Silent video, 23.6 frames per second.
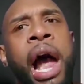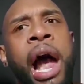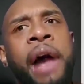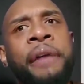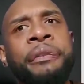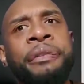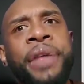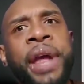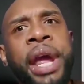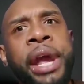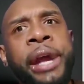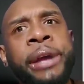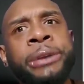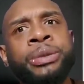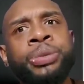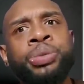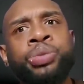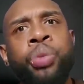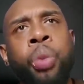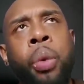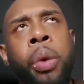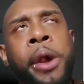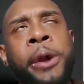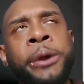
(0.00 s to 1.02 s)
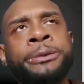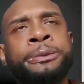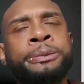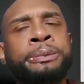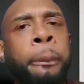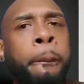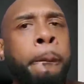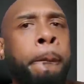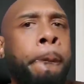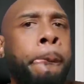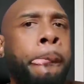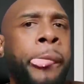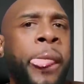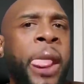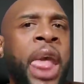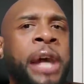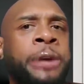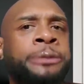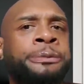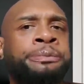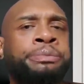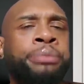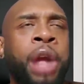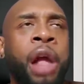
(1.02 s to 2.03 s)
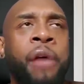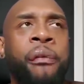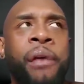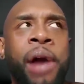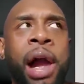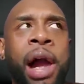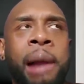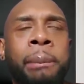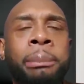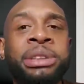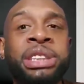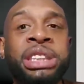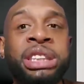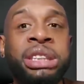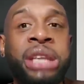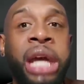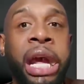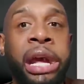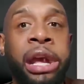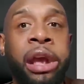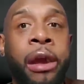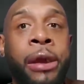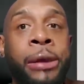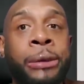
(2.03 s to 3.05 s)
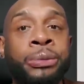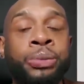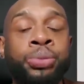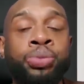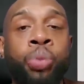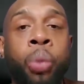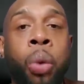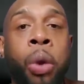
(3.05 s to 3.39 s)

I think, if I'm mistaken,